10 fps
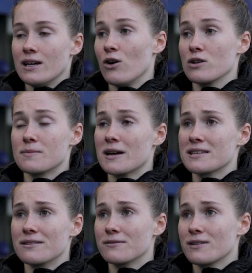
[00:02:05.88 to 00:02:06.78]
Oh, it's
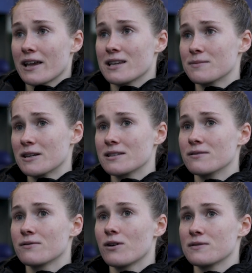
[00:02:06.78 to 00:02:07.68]
massive, like it's
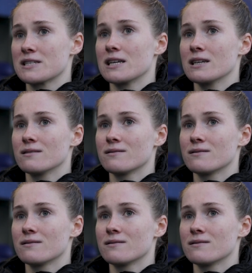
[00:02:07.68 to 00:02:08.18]
massive. Obviously